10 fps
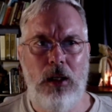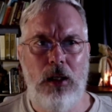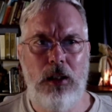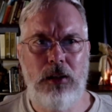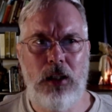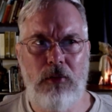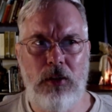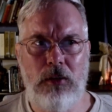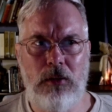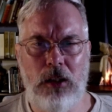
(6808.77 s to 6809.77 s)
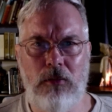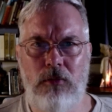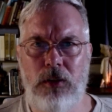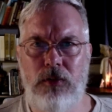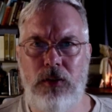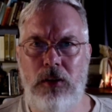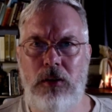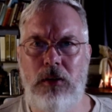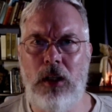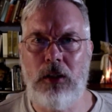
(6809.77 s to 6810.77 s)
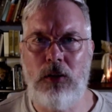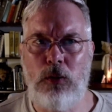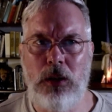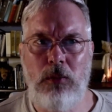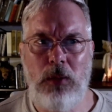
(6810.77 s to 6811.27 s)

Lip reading: he's having like vivid like dream